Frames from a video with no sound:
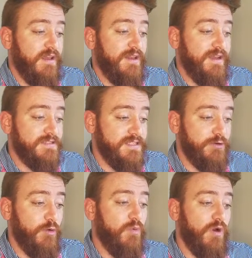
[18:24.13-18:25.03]
and a
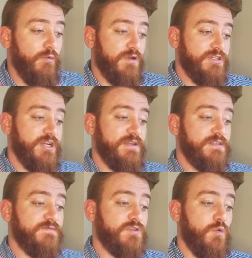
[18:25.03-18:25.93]
0.1 chance
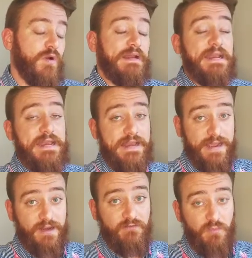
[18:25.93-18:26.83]
of scoring
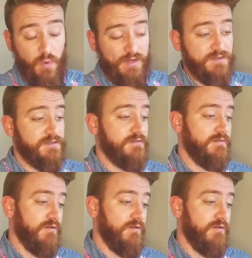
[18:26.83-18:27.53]
negative points,